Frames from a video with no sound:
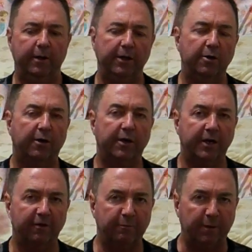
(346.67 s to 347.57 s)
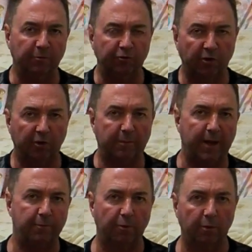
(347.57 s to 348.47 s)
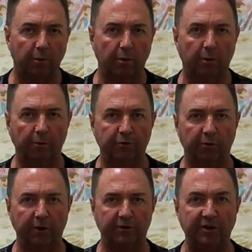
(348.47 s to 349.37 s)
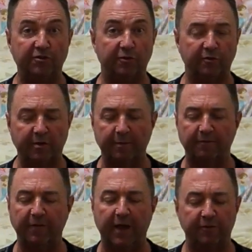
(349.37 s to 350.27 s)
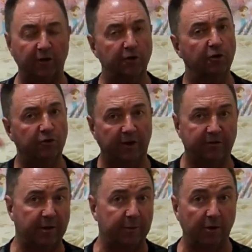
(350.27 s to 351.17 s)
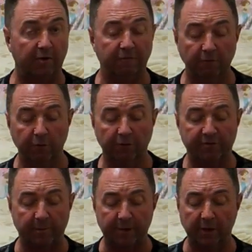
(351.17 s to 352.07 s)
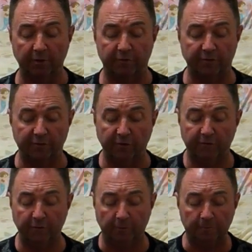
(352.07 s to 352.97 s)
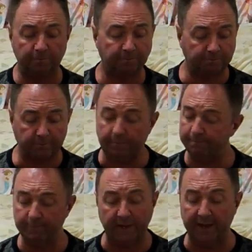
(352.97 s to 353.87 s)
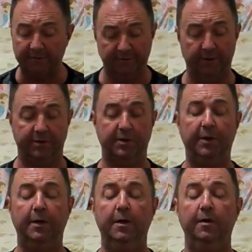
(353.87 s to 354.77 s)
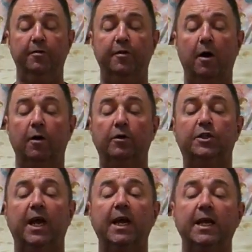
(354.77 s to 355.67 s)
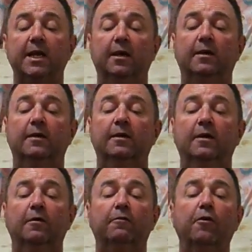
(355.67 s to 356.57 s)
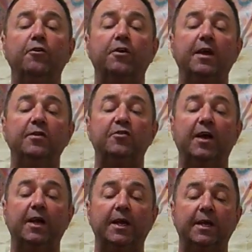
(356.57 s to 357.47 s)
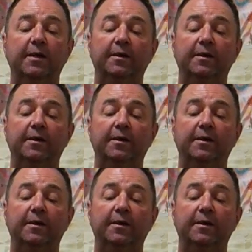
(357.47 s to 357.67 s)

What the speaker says: You're not going to give people toilet paper or tissues or something for that. So usually it's something like food or something else that's useful. Excellent. So, jelly. Fruit in jelly.